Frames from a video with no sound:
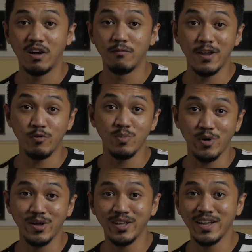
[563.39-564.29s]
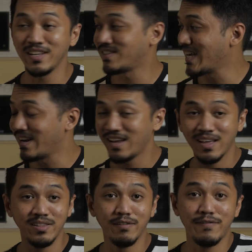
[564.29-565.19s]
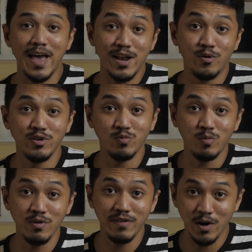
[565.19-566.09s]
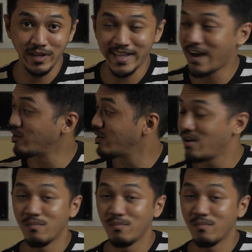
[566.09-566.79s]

a very bright light is that the fan noise will be very loud.